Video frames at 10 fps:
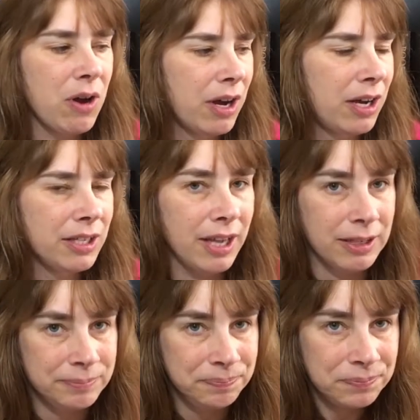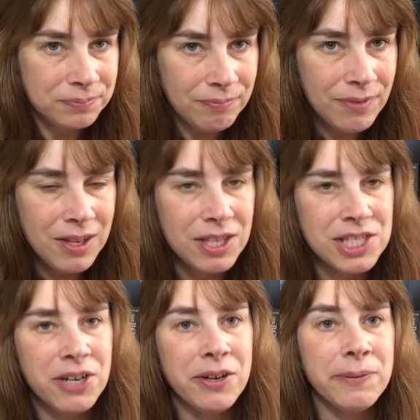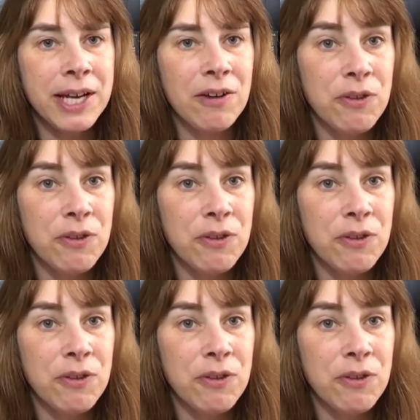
uh, yeah. So here we go.